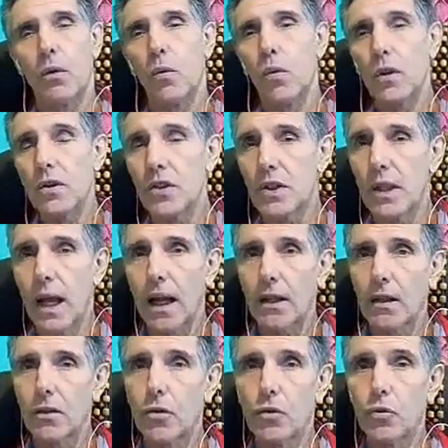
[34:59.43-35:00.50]
will
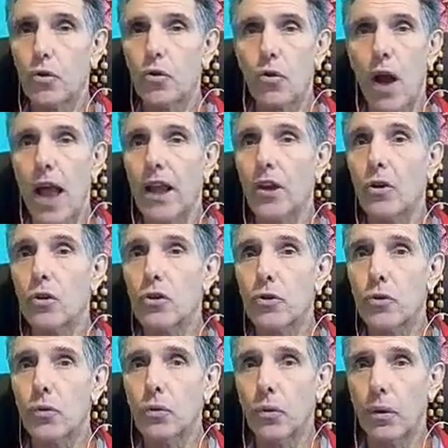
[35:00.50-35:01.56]
start to drying your
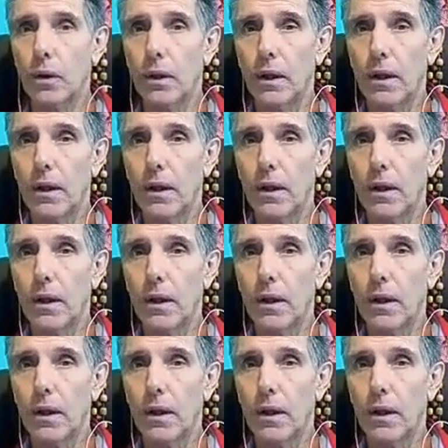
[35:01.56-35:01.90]
stool.